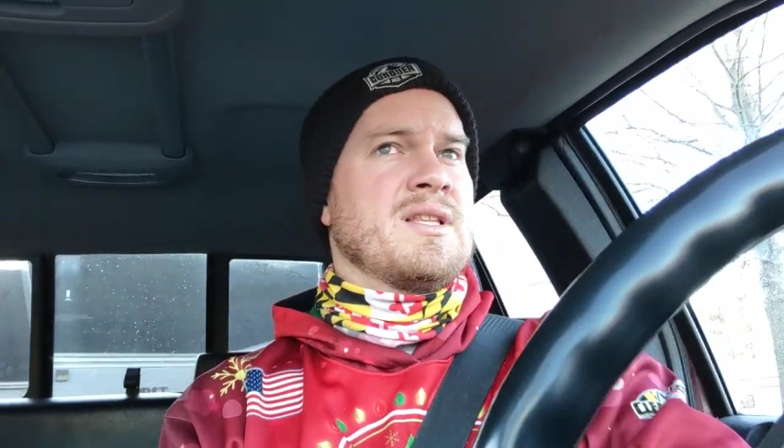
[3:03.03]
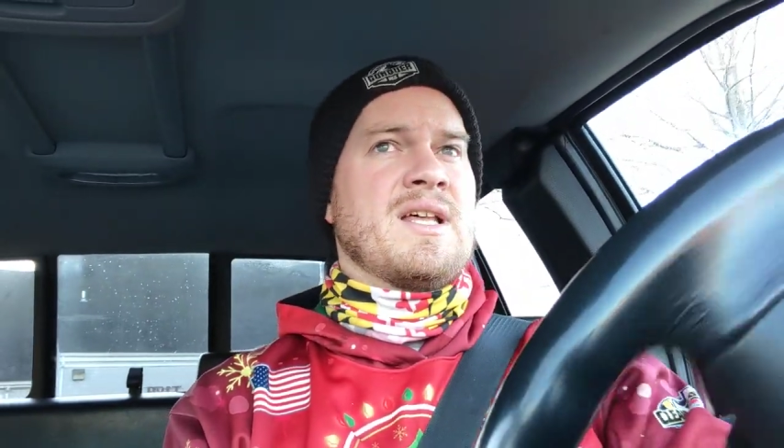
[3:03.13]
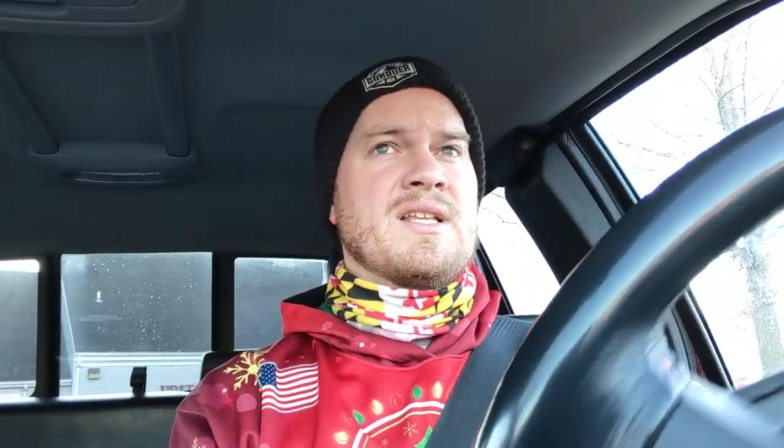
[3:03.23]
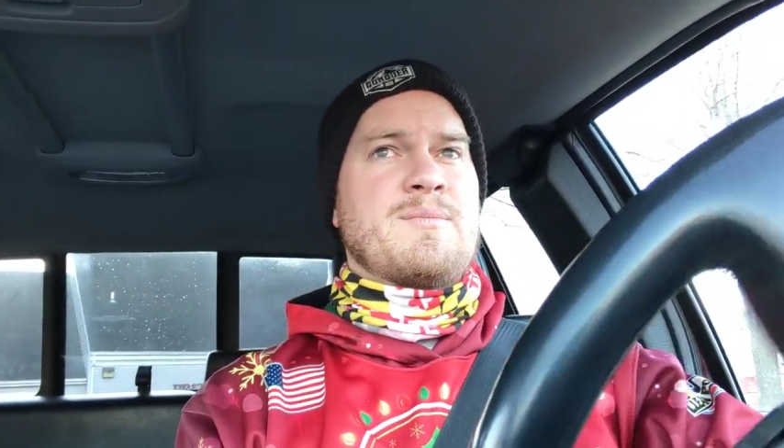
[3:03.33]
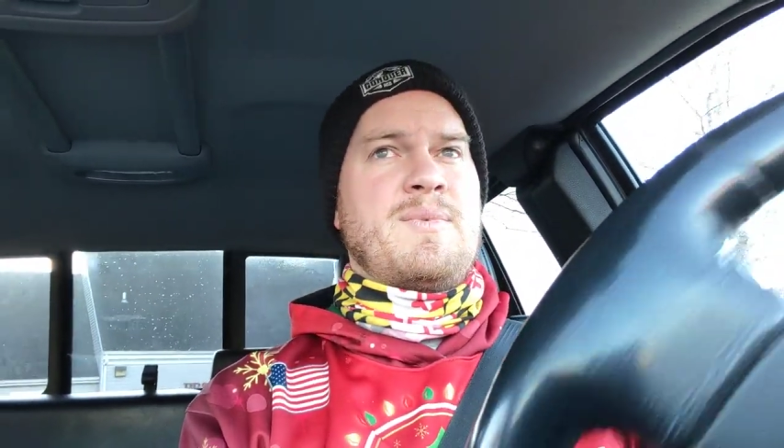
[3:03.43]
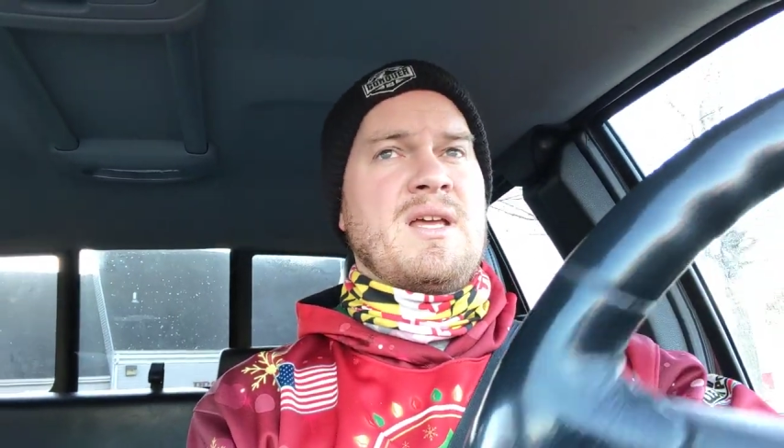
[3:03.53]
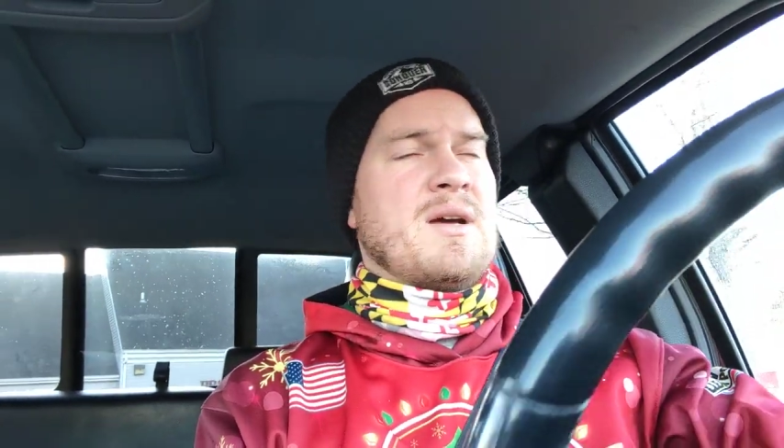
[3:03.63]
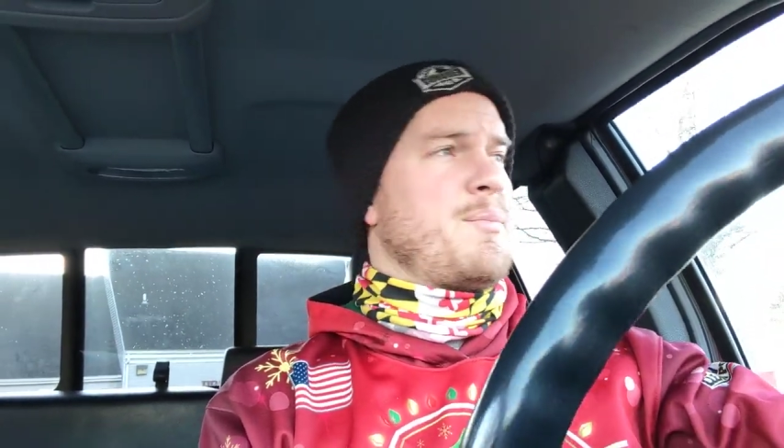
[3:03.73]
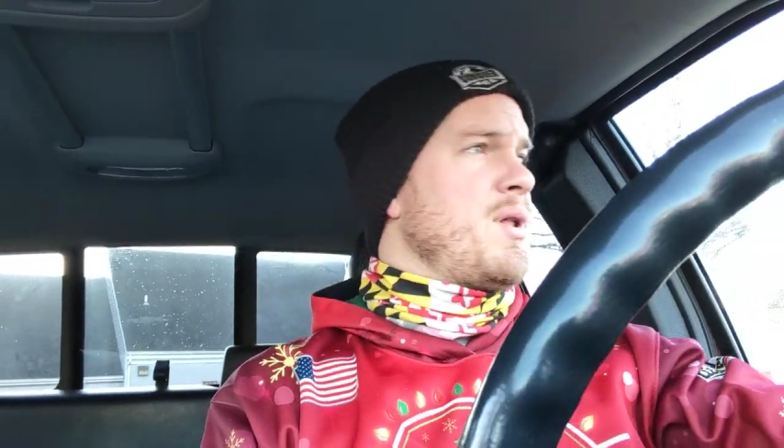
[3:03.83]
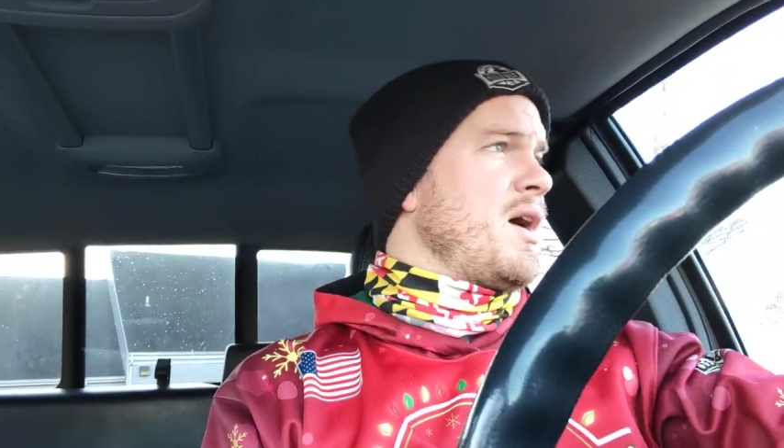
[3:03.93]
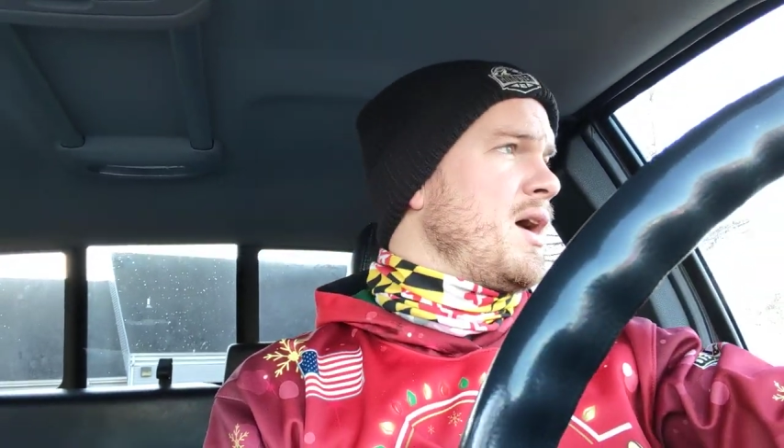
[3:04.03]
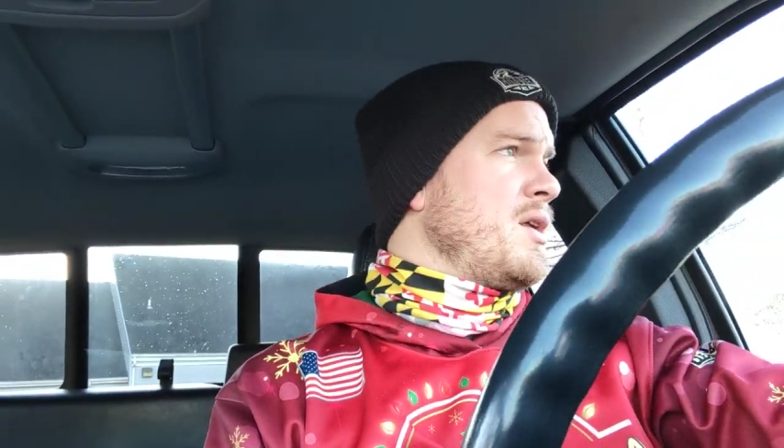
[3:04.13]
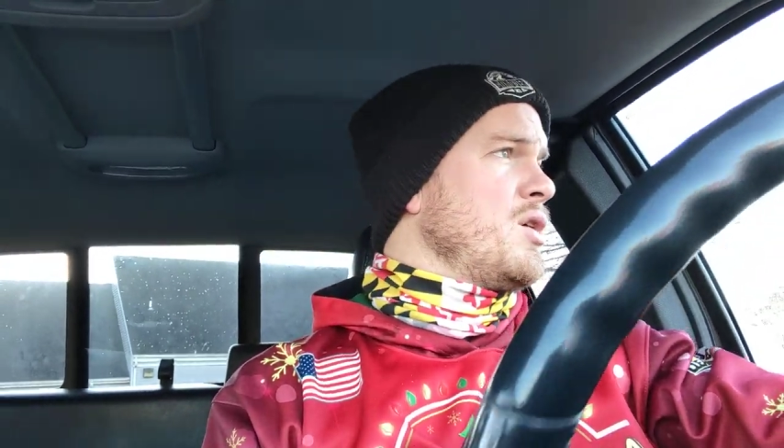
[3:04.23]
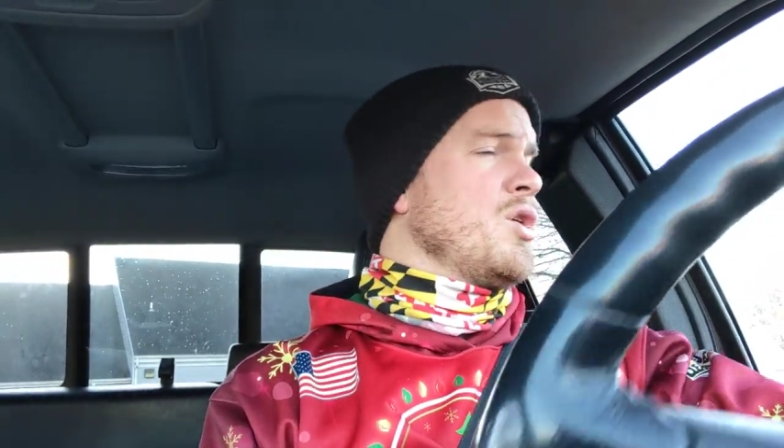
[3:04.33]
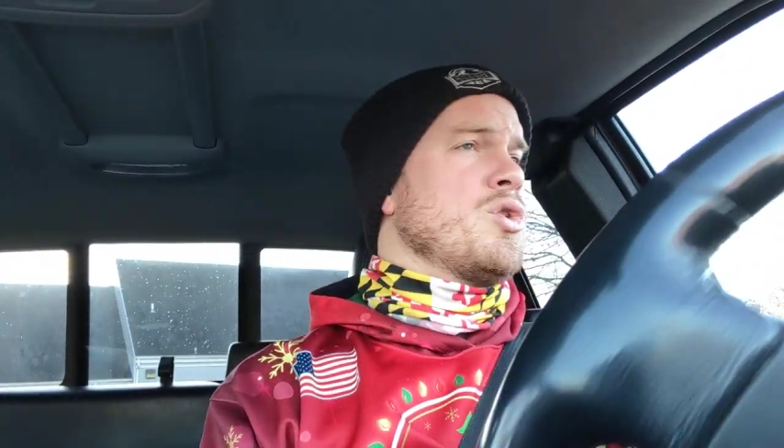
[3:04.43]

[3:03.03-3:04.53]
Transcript: that is being applied